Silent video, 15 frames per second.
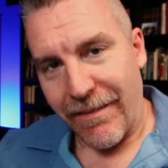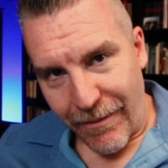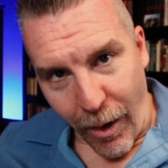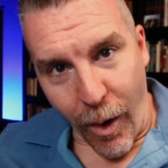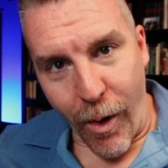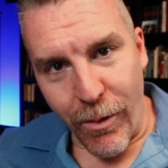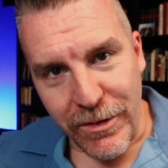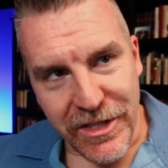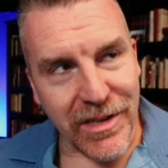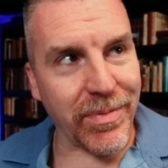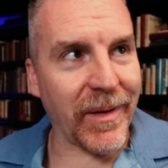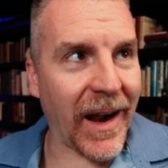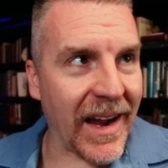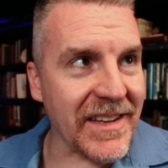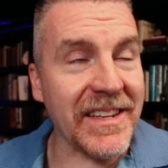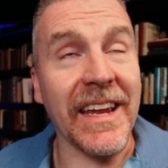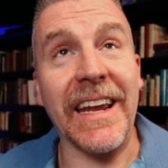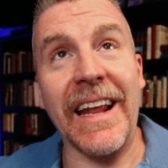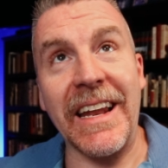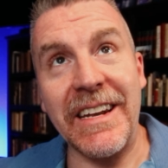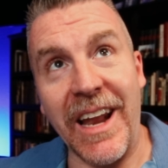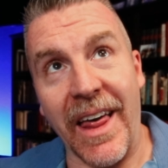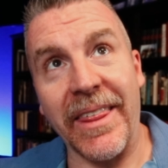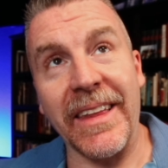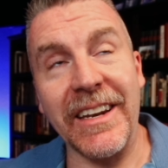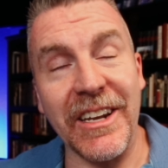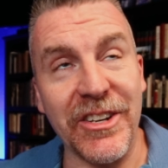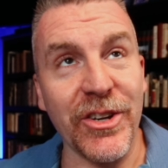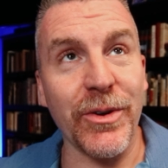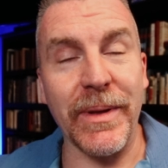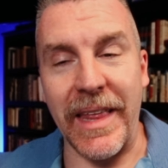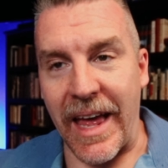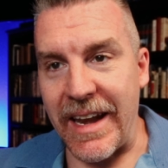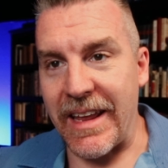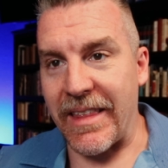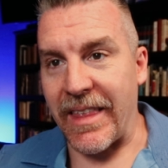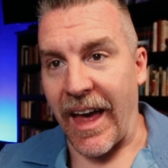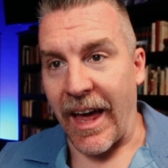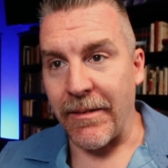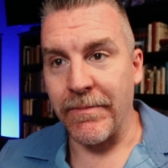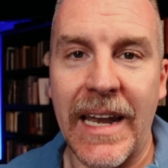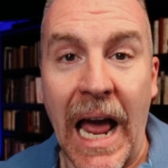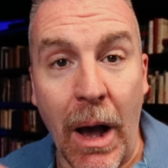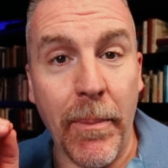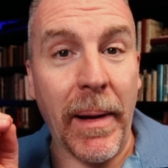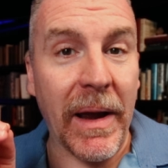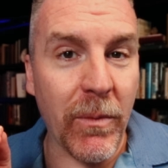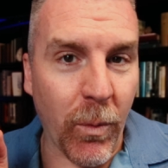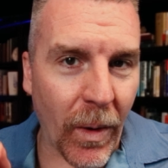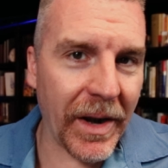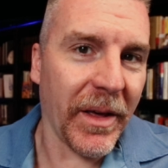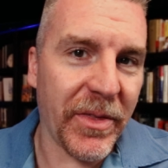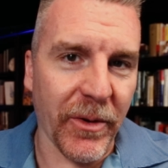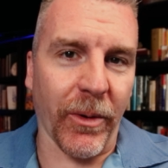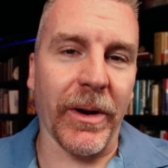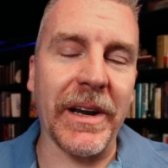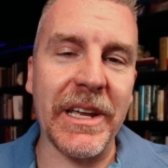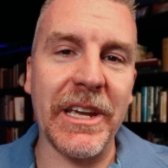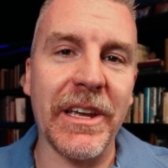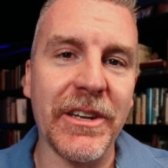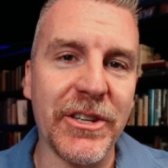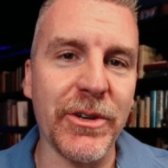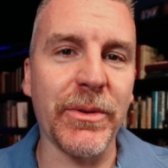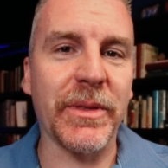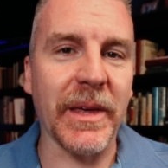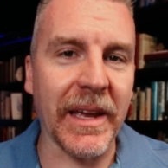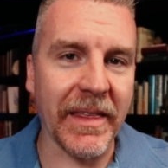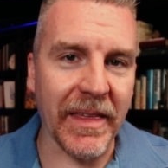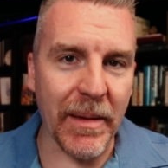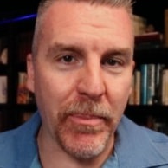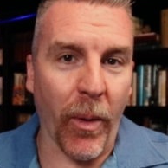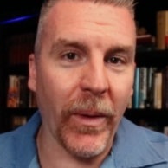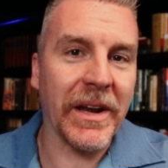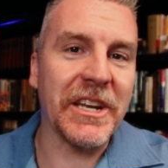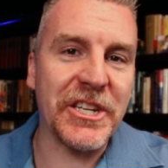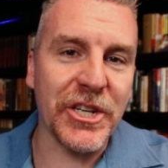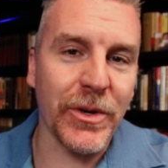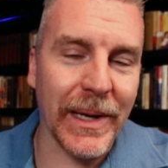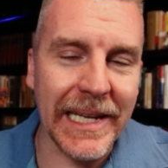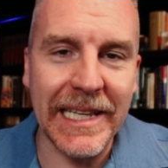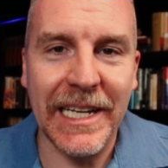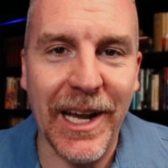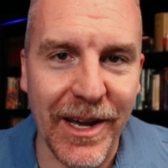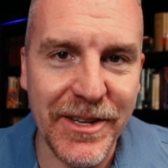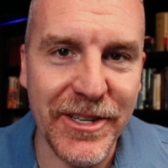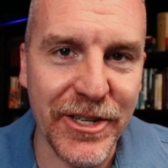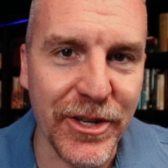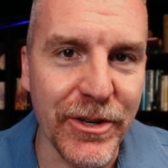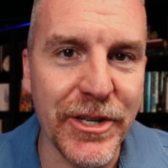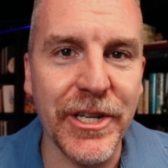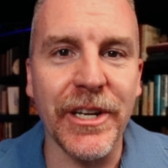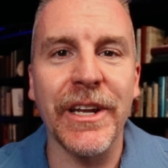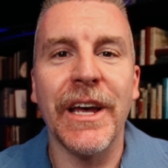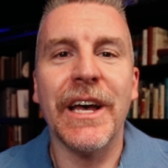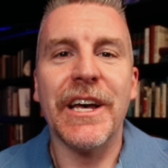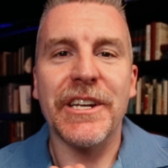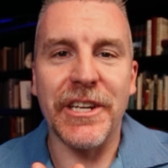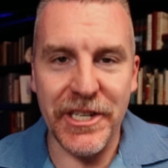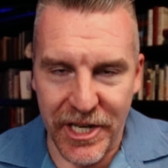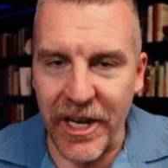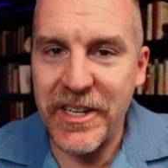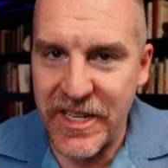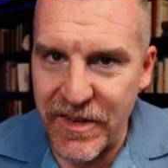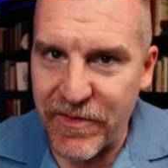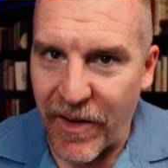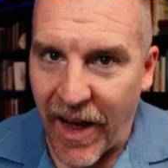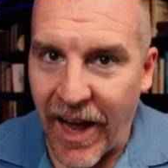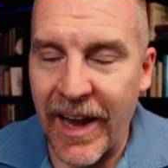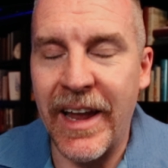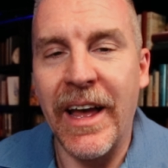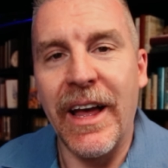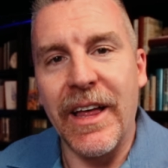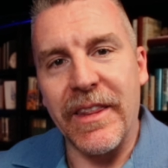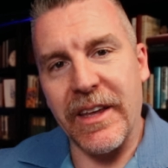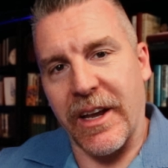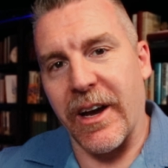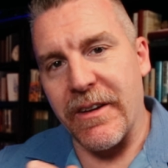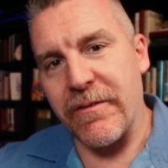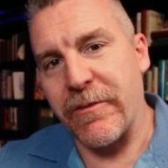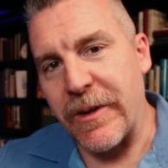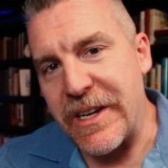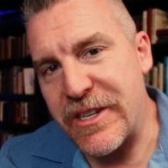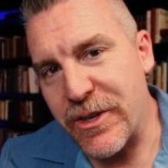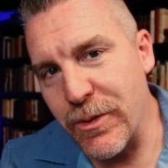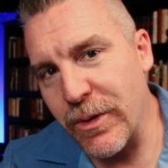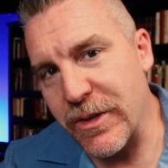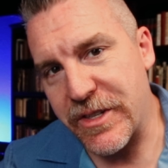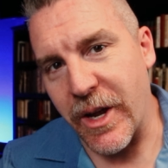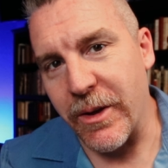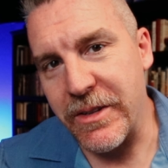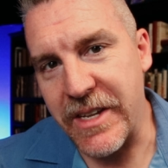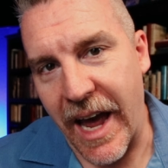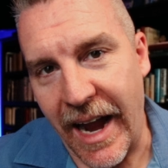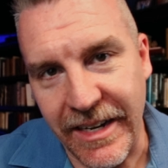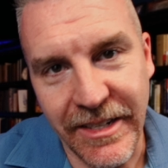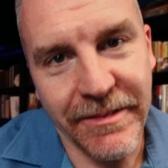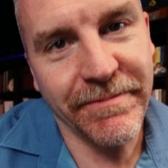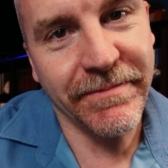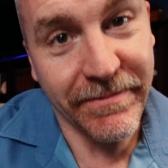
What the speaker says: Oh, surprise, it had nothing to do with any of that. Now, by what authority do you think they pointed to in the Constitution to justify the Gun-Free School Zones Act?